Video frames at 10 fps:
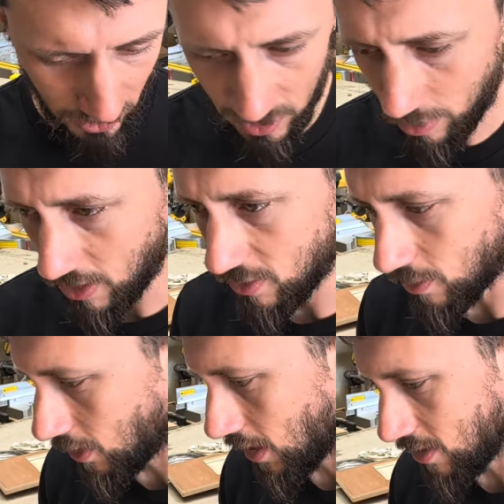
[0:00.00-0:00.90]
at a place
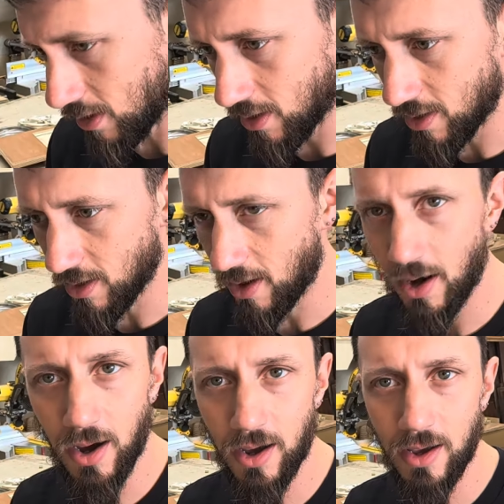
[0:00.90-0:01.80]
where I think
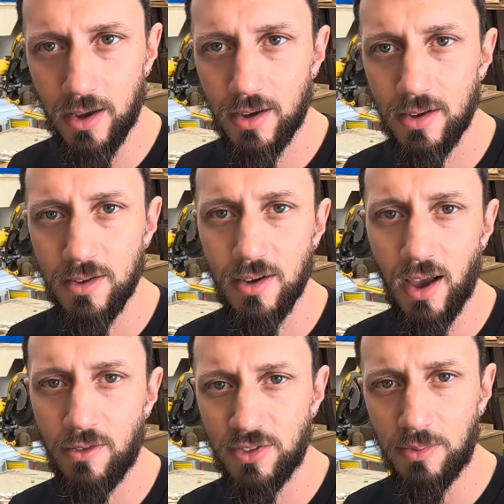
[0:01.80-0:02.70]
I
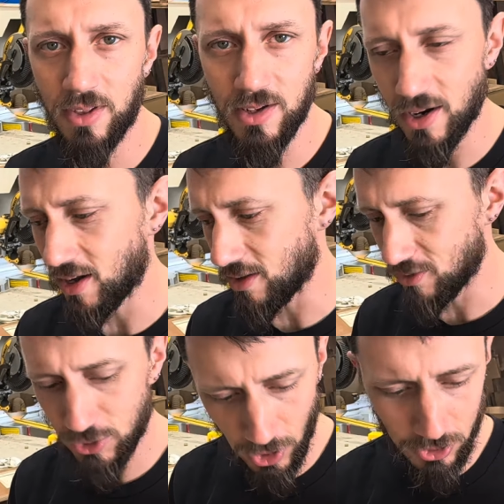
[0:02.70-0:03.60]
have something that I can
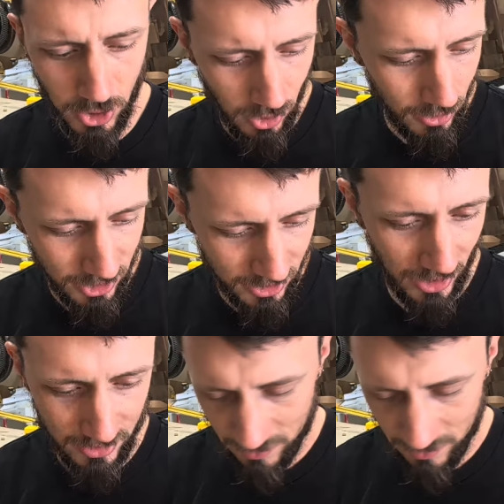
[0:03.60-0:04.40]
start to call success.